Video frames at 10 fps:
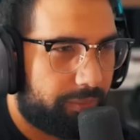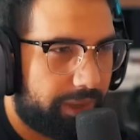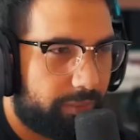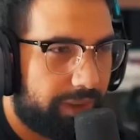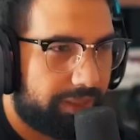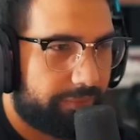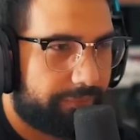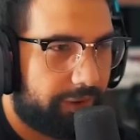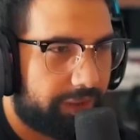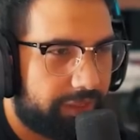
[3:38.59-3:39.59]
Wait, what the
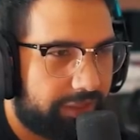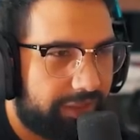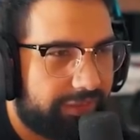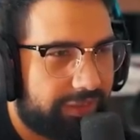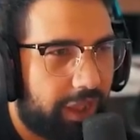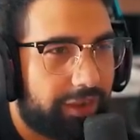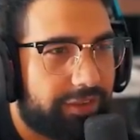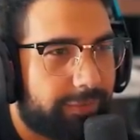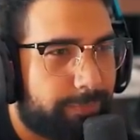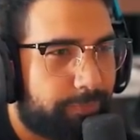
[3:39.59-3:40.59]
fuck? Did this dog
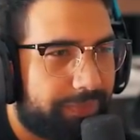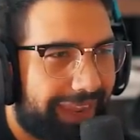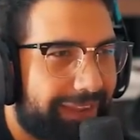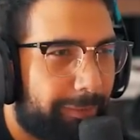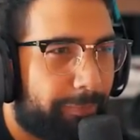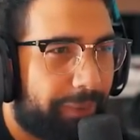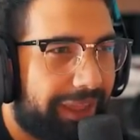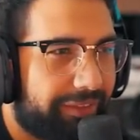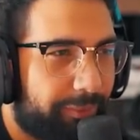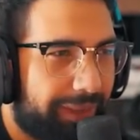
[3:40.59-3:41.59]
just take a
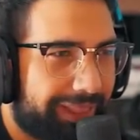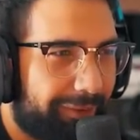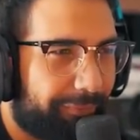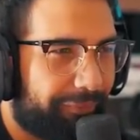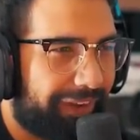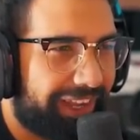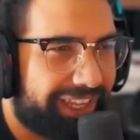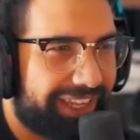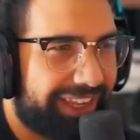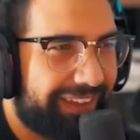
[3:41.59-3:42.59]
piss? What the fuck?
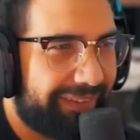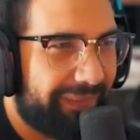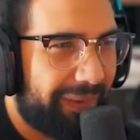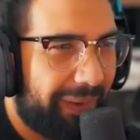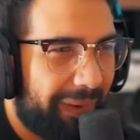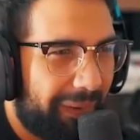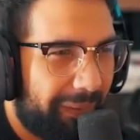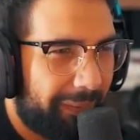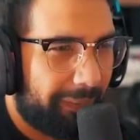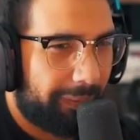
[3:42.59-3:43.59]

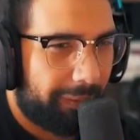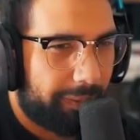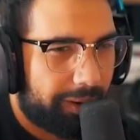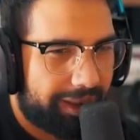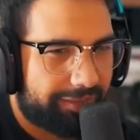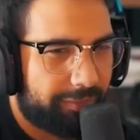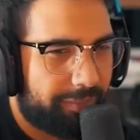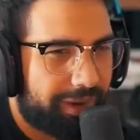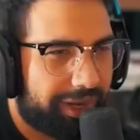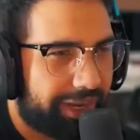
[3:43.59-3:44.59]
Oh, I got some
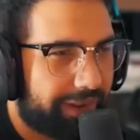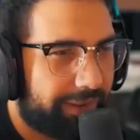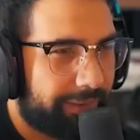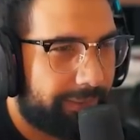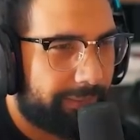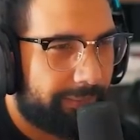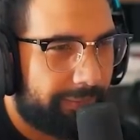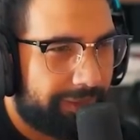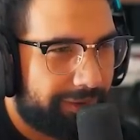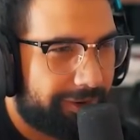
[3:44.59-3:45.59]
money.
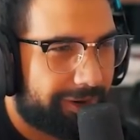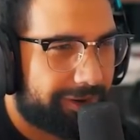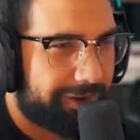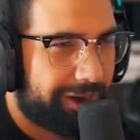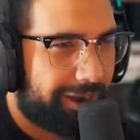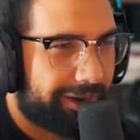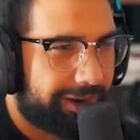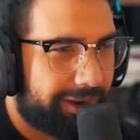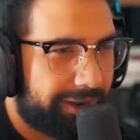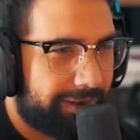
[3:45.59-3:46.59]
You're a good dog.
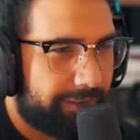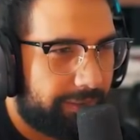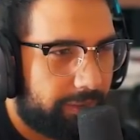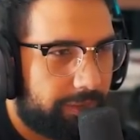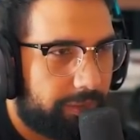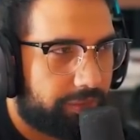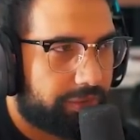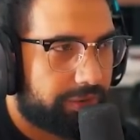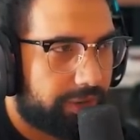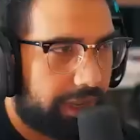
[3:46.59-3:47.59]
Ow. Oh,
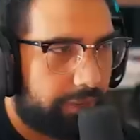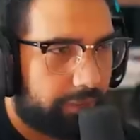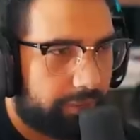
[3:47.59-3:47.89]
shit. Ow.